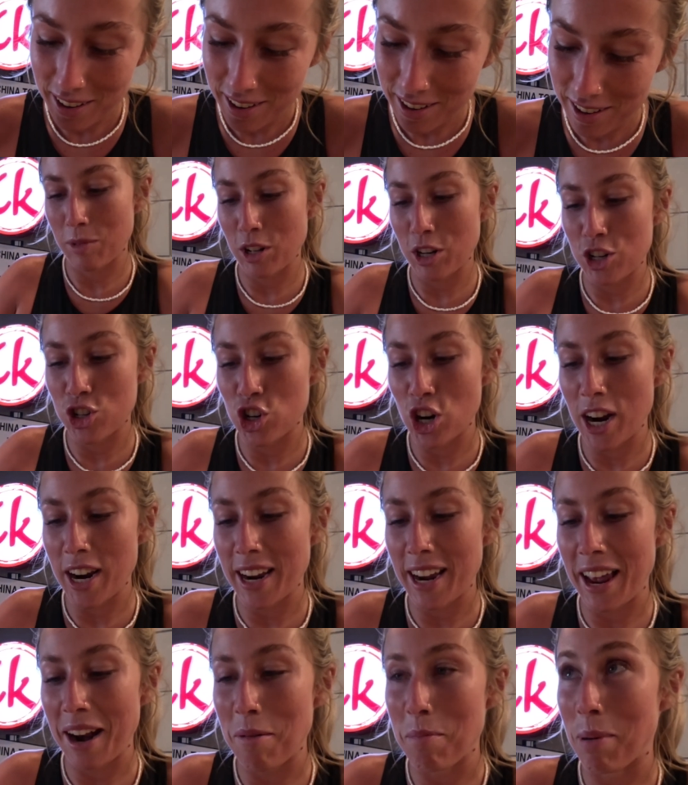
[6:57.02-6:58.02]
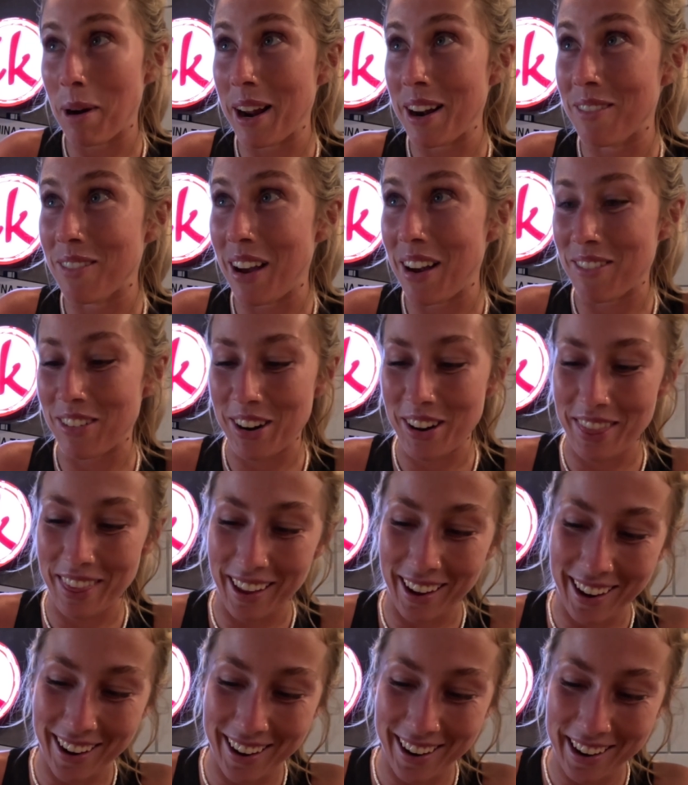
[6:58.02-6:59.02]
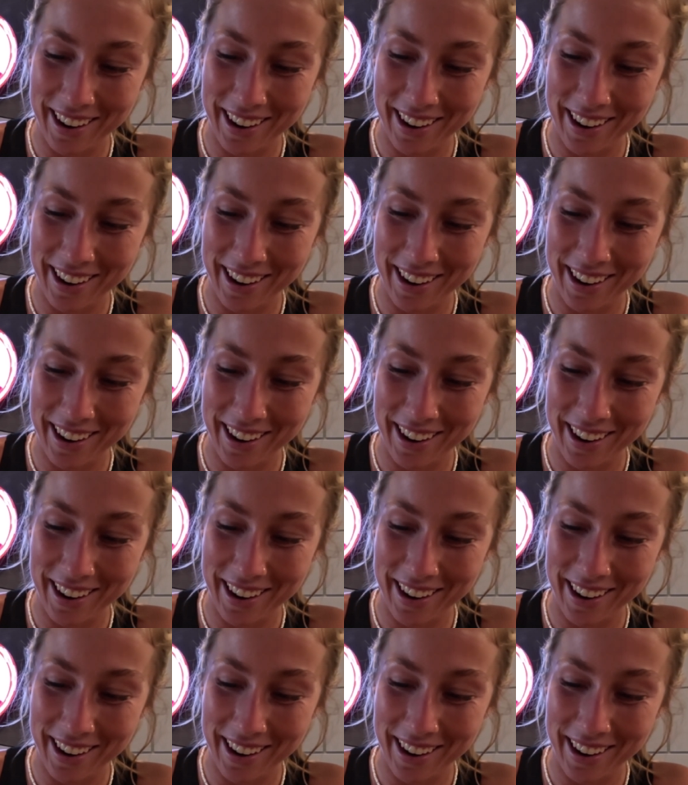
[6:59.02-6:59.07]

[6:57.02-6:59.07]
I'm gonna try and get a bite of everything.